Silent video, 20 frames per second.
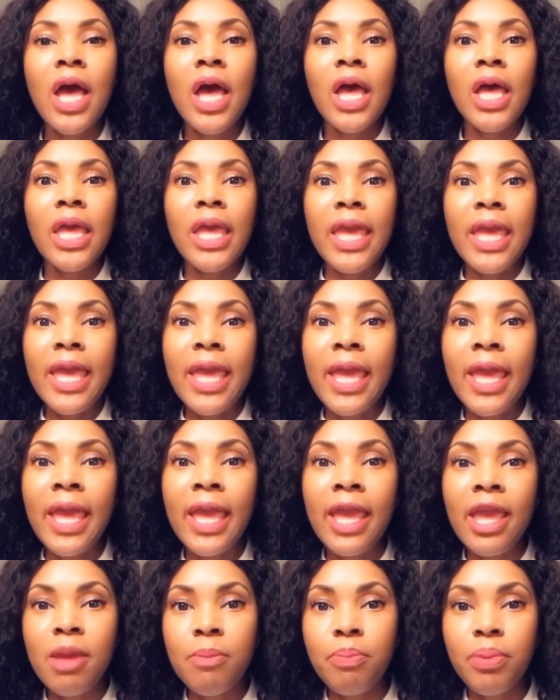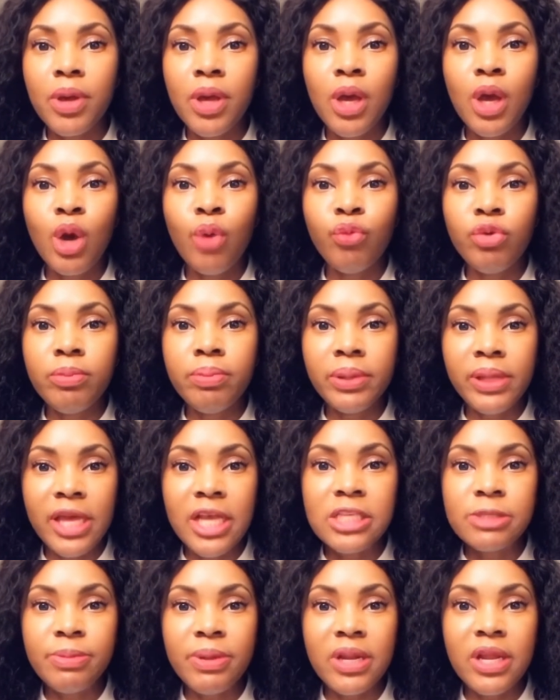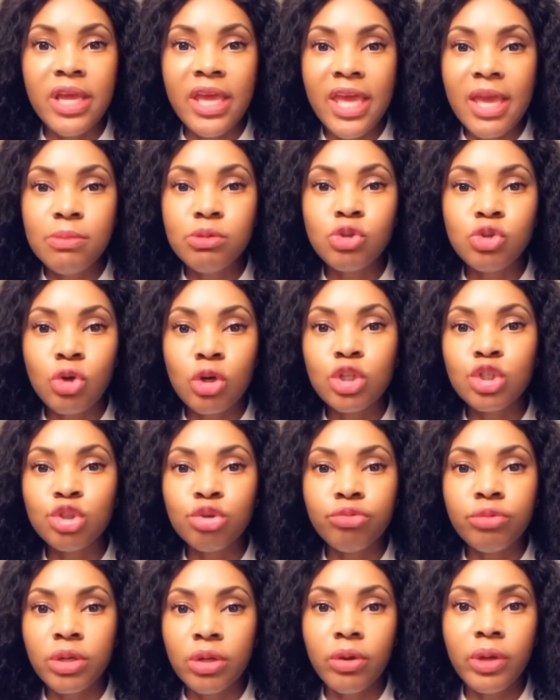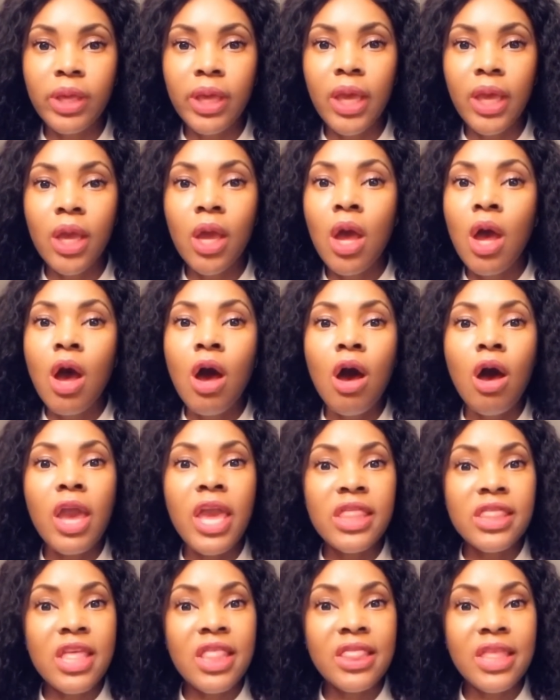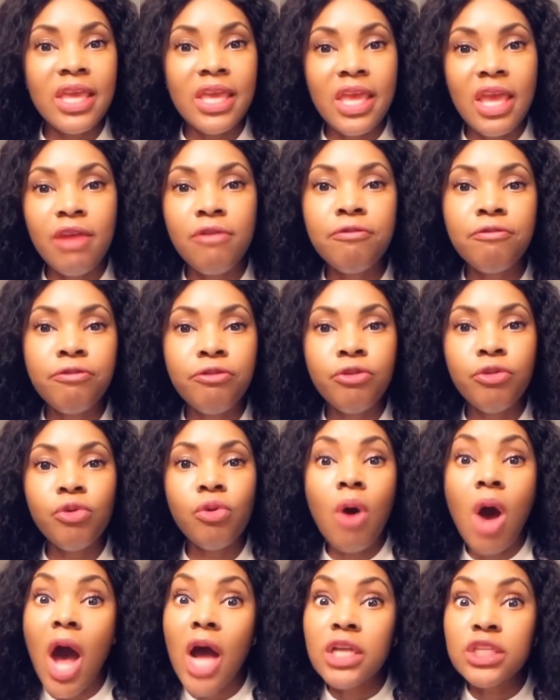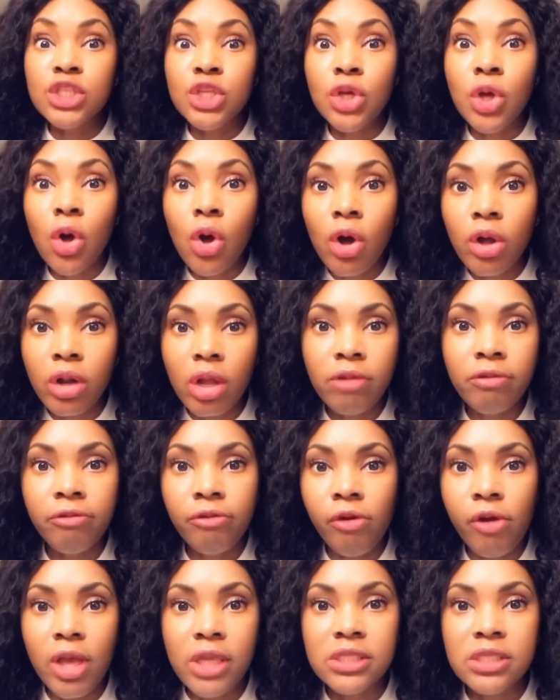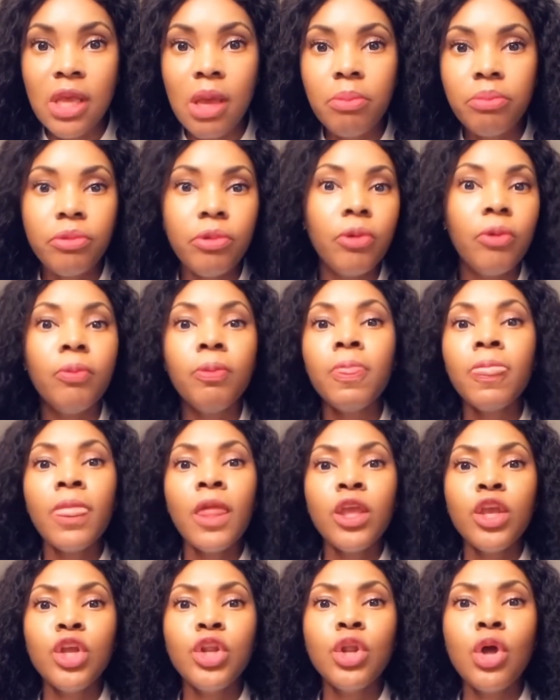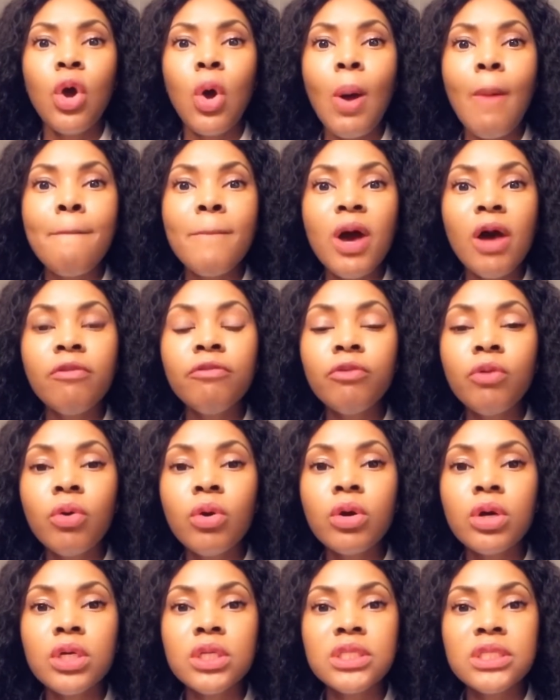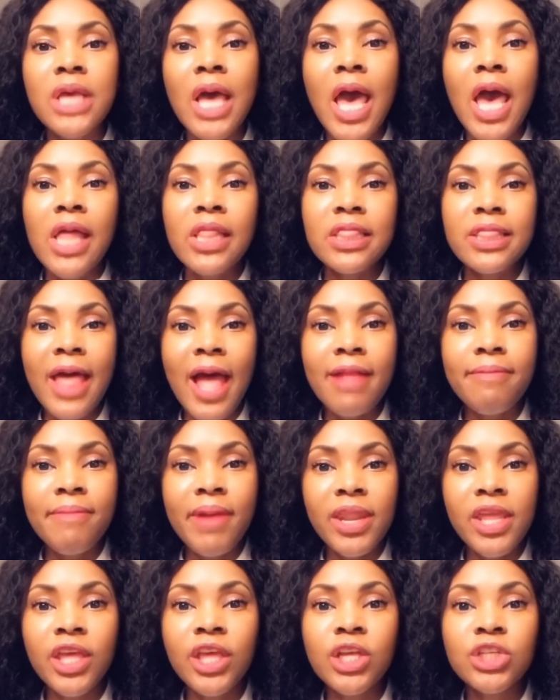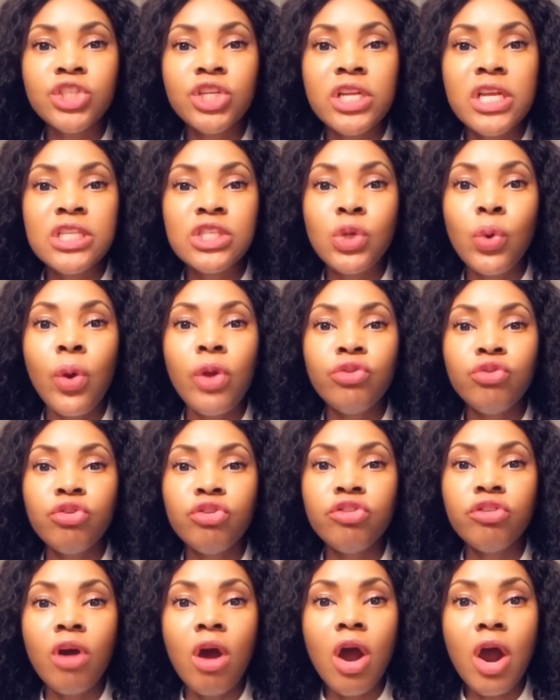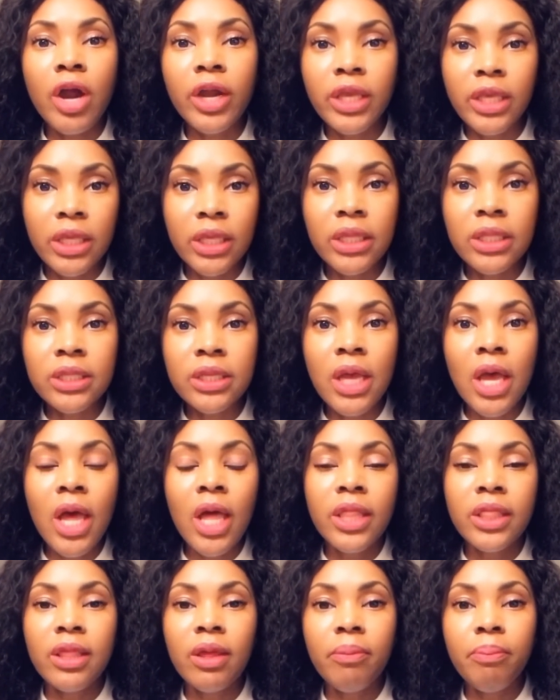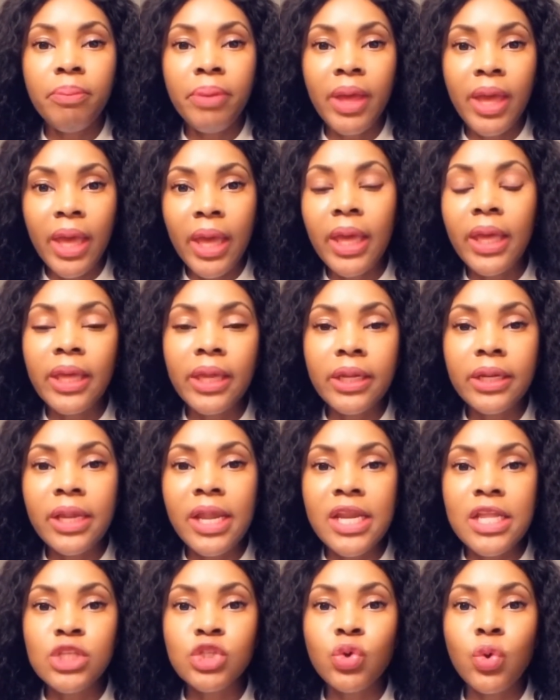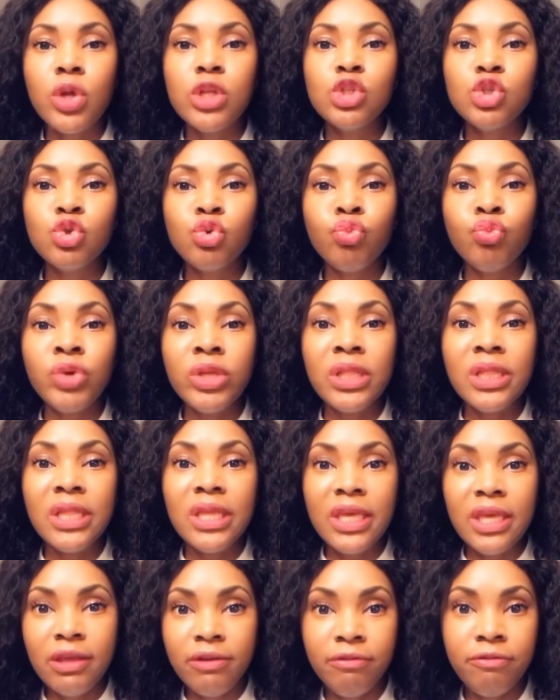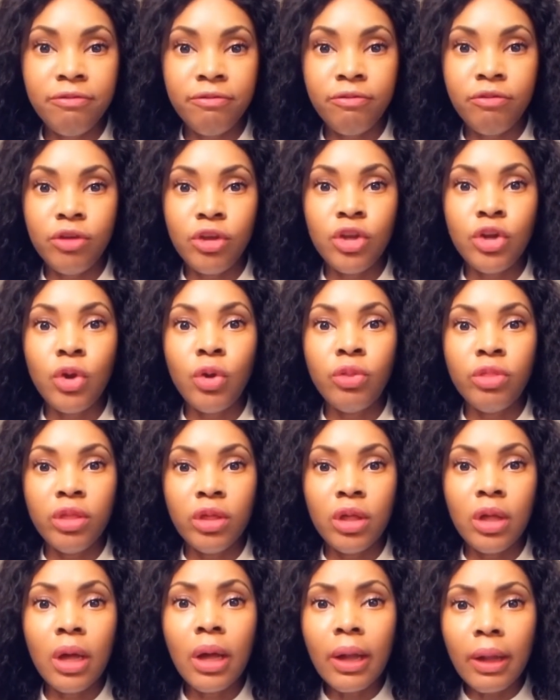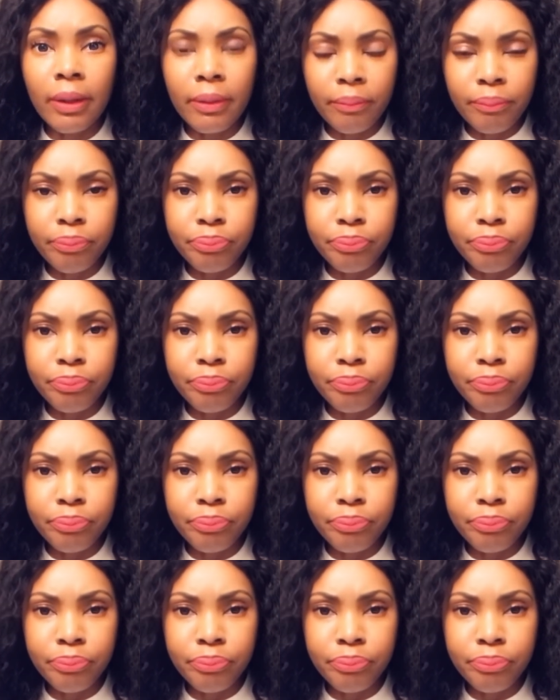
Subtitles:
a hip replacement, a hip surgery, okay, and then they give you oxycodone, for example, of course that medication is going to target the pain and it's going to relieve the